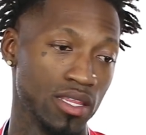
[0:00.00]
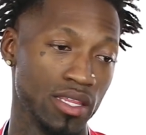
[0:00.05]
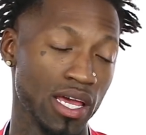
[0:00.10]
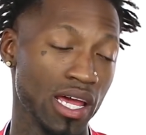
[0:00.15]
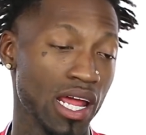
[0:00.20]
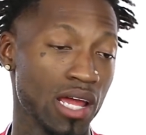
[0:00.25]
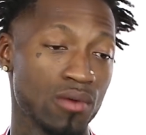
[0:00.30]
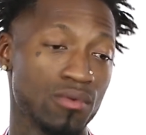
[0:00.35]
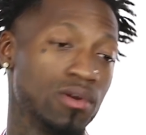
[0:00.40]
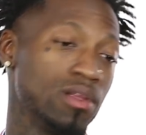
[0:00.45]

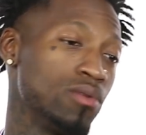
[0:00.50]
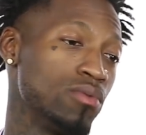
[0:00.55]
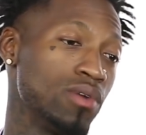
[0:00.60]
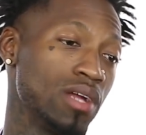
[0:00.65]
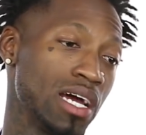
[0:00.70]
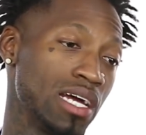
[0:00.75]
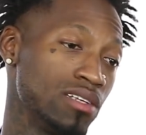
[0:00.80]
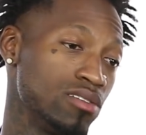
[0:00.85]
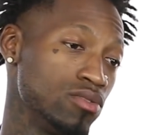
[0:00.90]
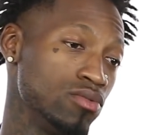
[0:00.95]
That ain't really
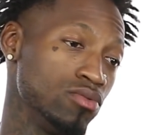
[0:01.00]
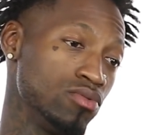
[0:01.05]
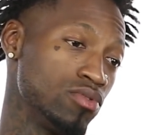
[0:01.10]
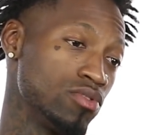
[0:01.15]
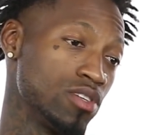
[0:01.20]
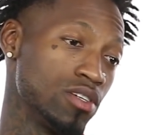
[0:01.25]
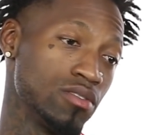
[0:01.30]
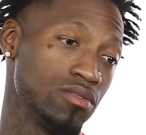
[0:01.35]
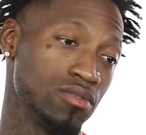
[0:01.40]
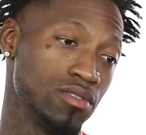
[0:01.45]
what I do.
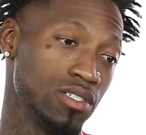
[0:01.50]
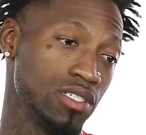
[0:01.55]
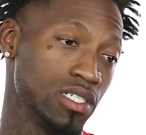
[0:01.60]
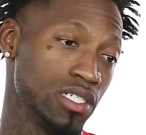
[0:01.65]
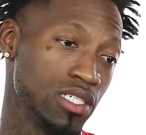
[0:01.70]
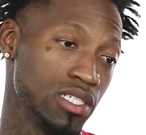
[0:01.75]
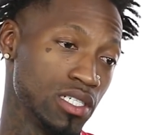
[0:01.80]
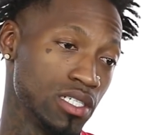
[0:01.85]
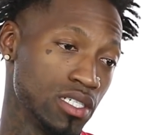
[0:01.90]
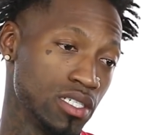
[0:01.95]
So
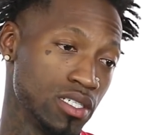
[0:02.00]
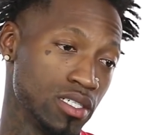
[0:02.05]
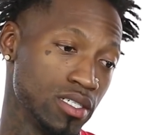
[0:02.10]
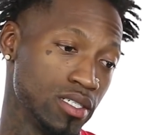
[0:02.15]
shit.